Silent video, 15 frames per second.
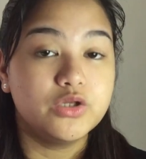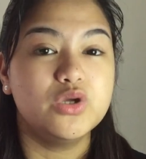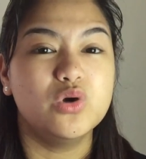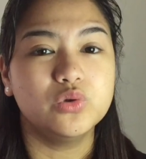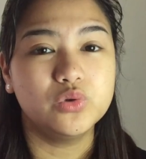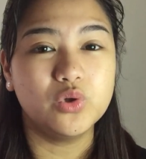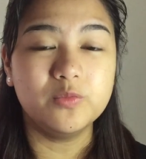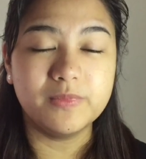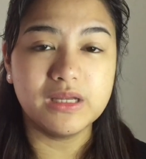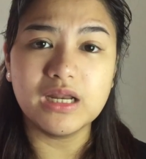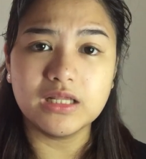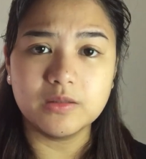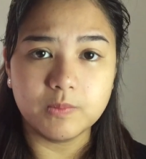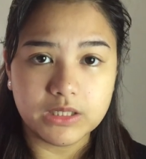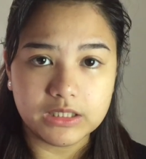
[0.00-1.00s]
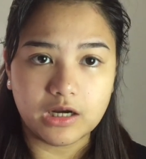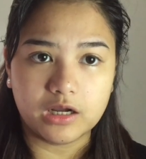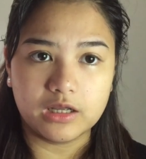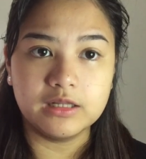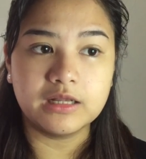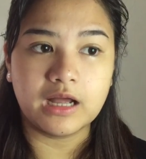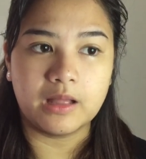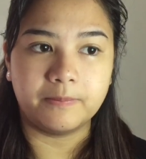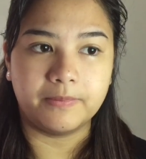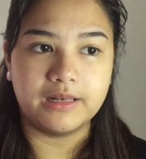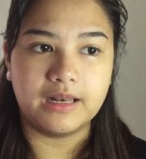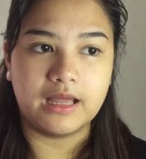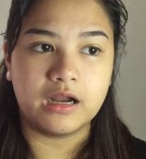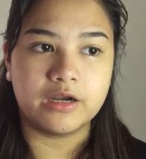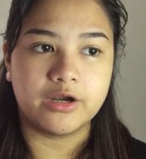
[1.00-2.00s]
Yung 2-minute miracle nga
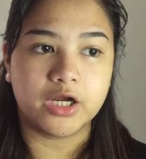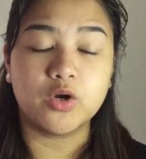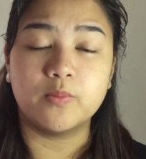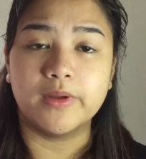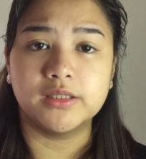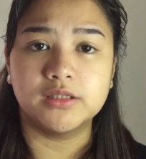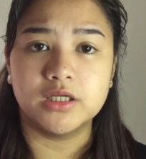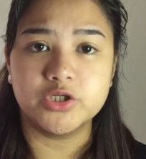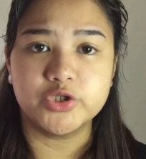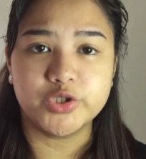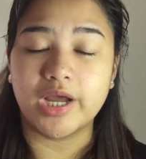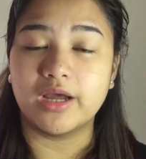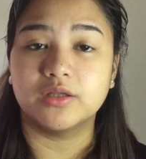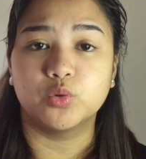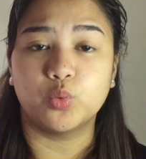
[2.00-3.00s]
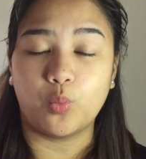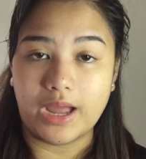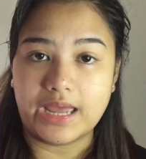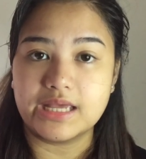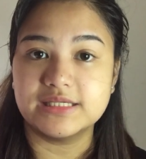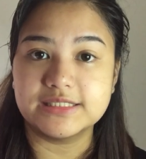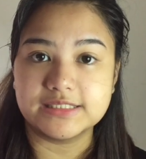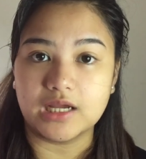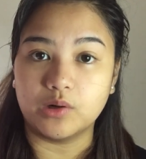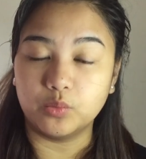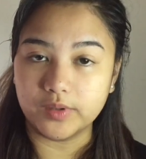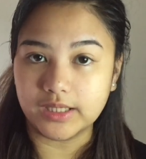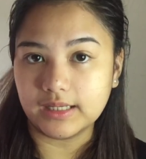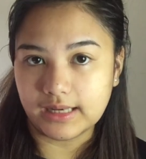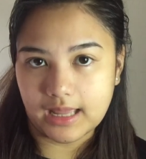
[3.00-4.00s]
pala, recommended siya twice a
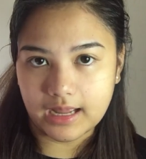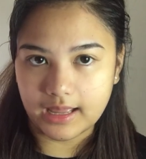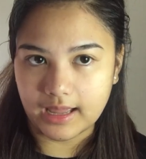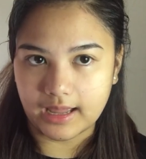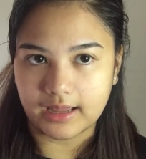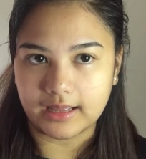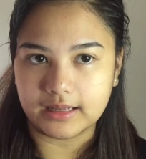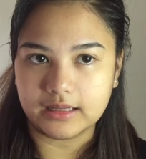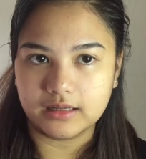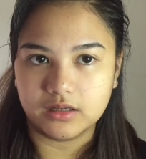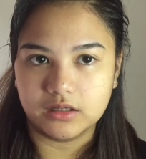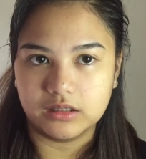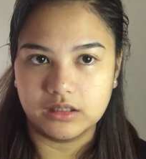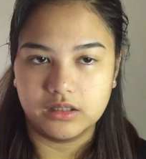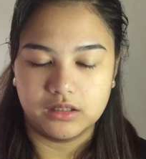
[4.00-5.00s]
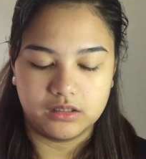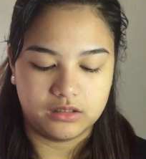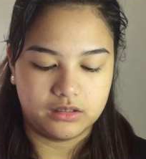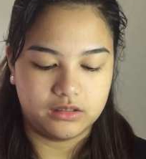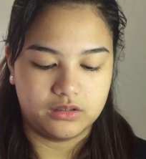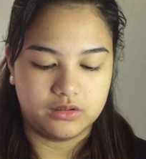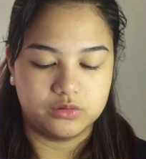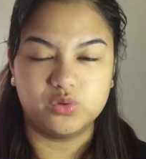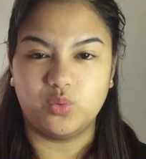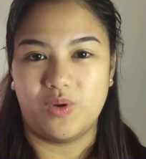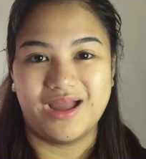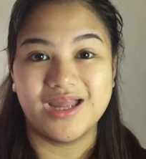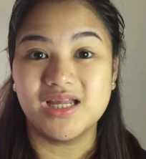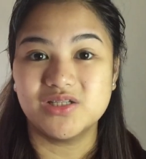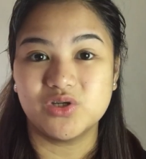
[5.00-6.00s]
week lang ha.
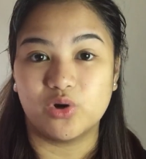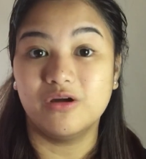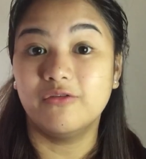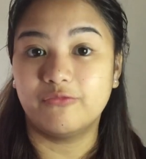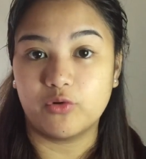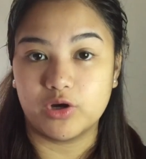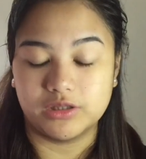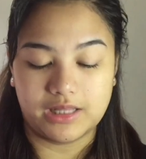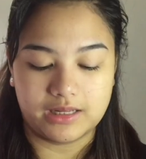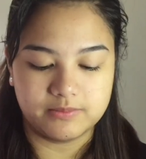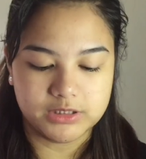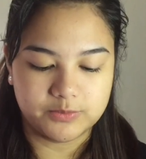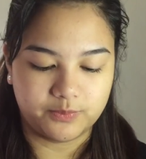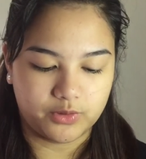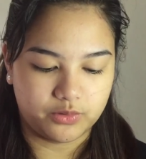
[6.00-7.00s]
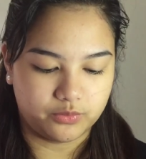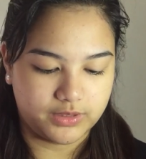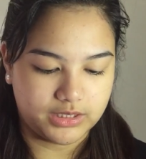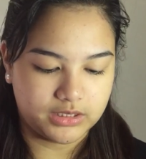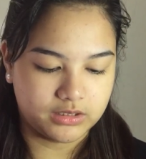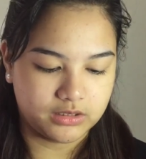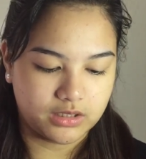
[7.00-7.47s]
Twice or 4 times per week.